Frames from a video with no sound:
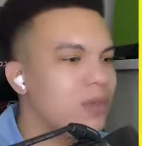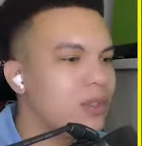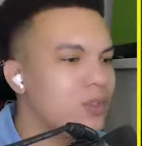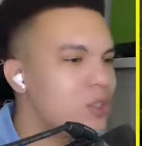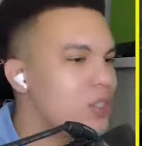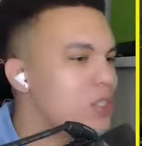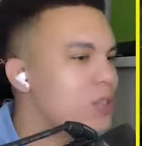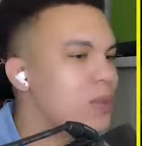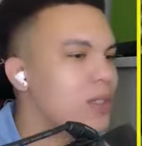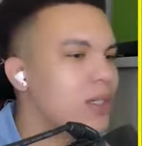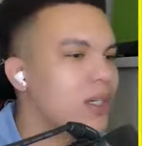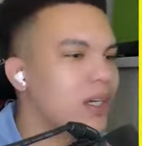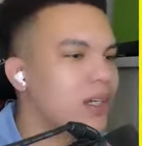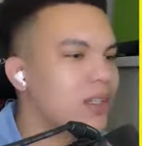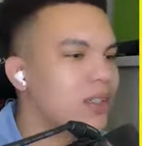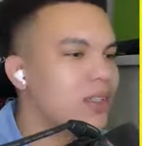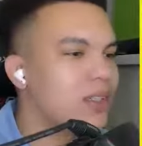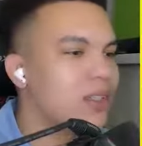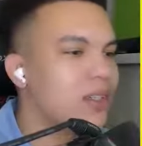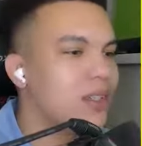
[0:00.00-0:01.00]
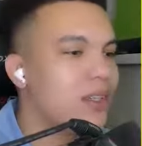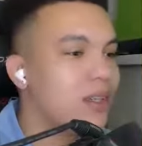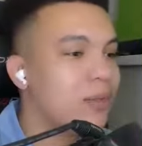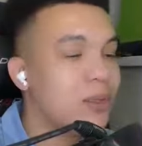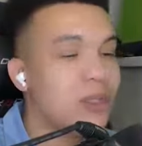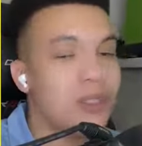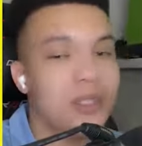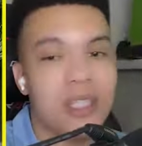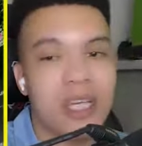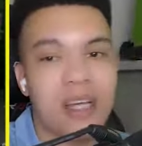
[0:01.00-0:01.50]
Trust me, guys.
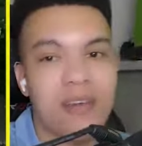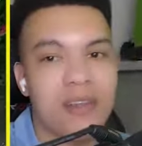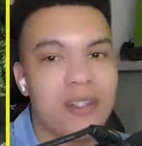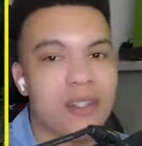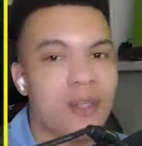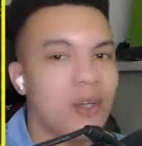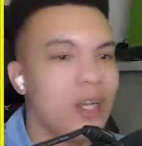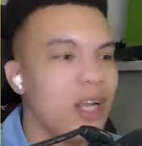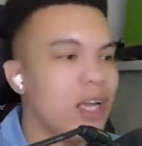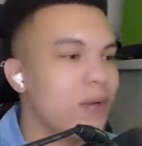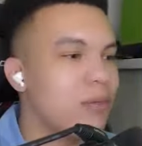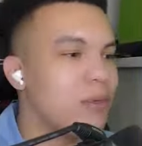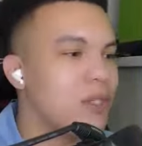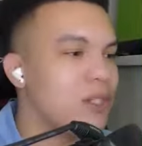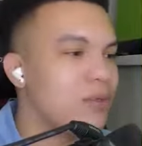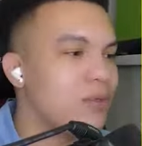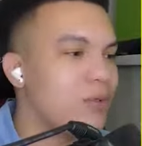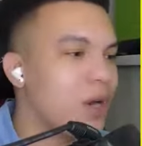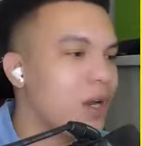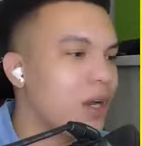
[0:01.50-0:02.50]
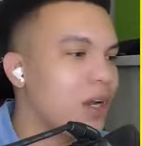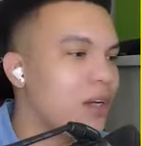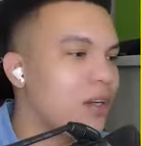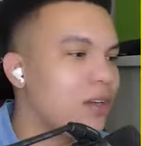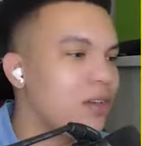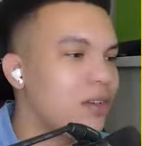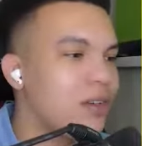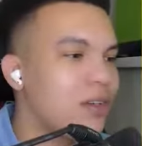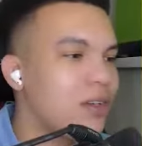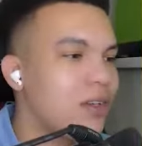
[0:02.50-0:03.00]
Mr. Kevin is not like Mr. Franklin.
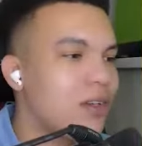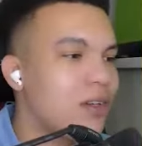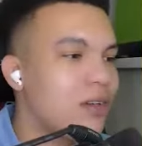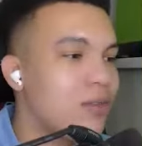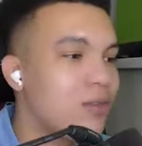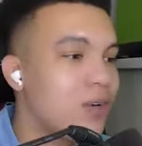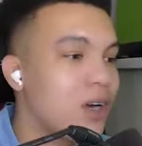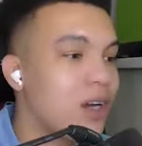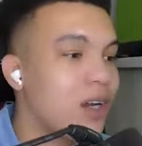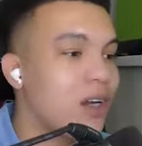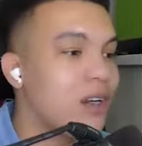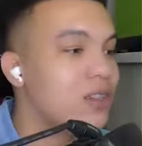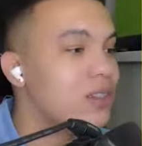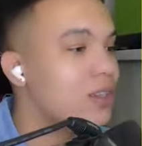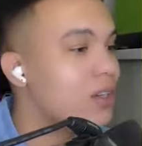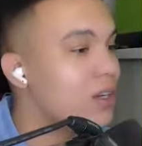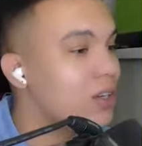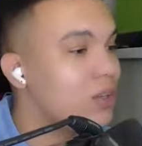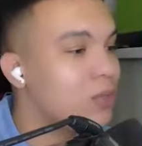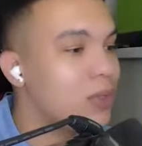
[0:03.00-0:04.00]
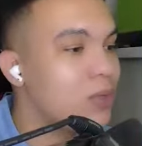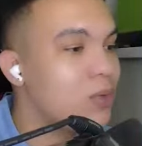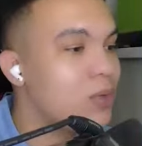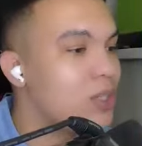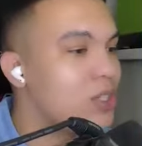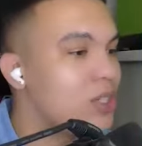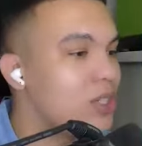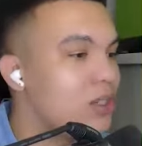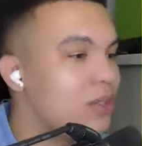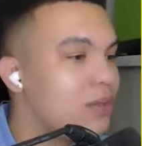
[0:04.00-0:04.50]
Franklin is a little bit
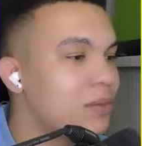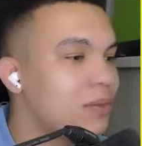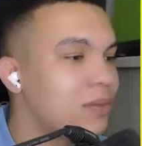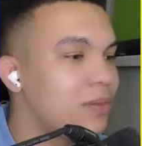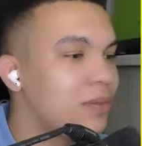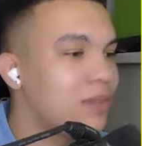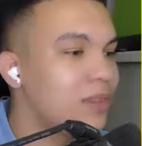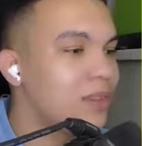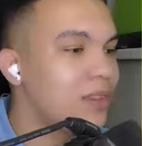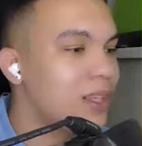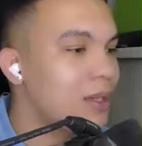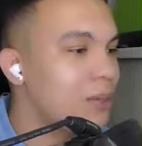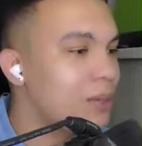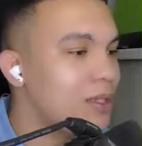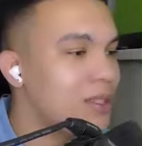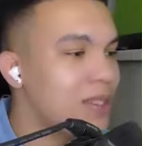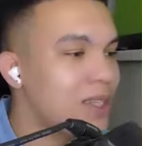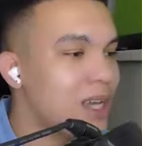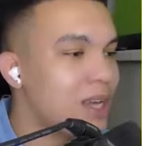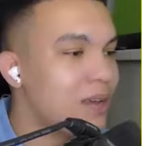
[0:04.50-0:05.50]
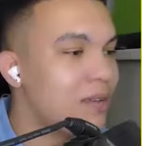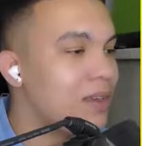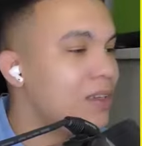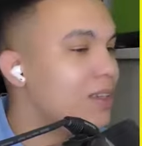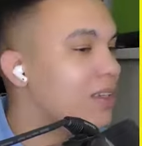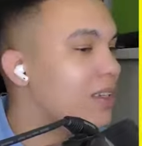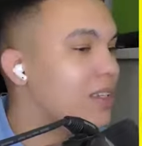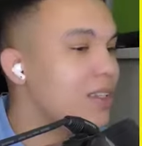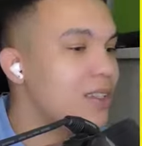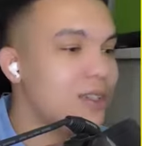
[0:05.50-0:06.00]
richer, and Mr. Kevin
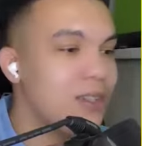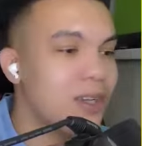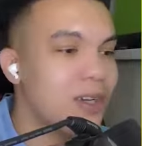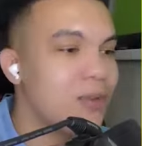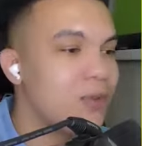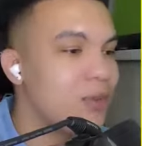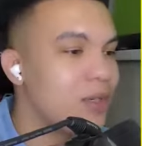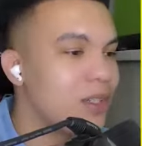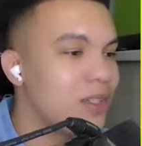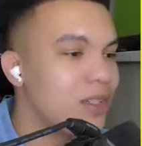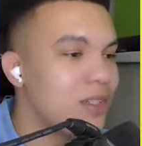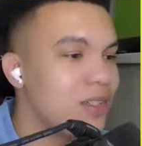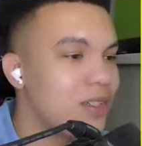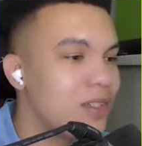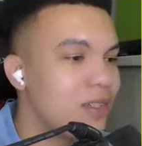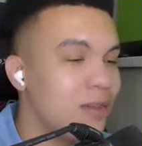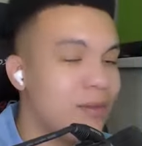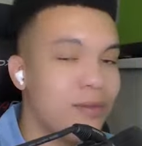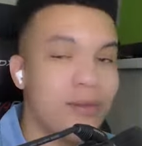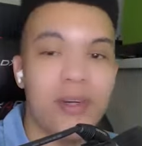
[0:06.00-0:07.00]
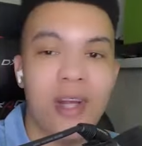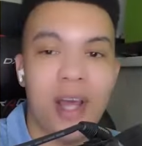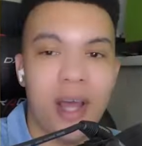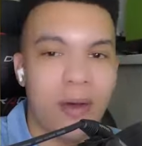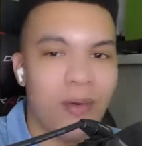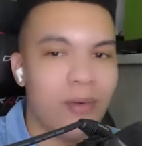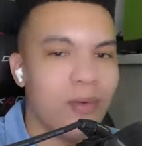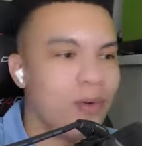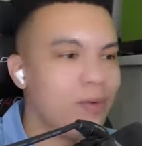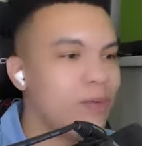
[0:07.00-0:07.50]
is not rich. For
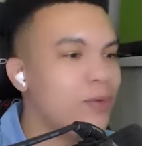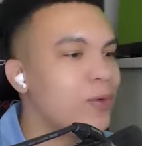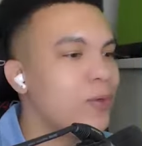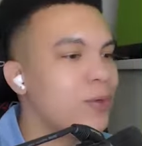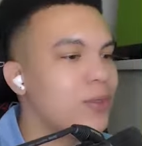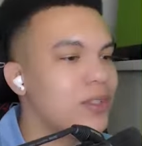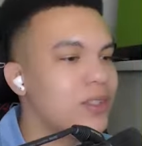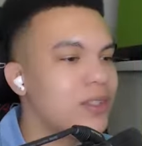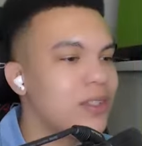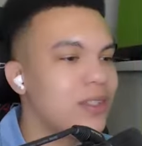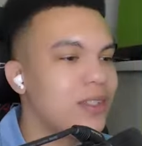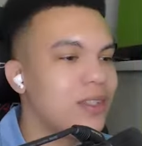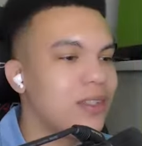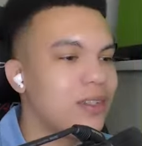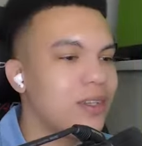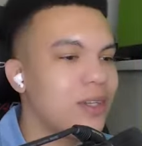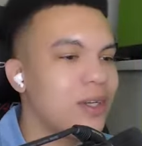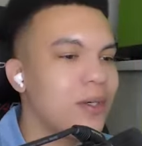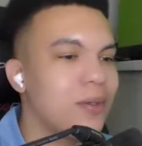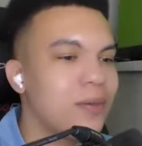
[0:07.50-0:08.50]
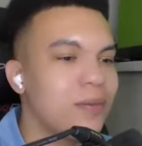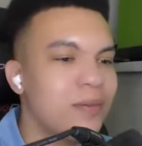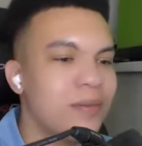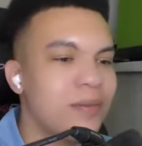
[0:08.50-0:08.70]
now, of course. You know?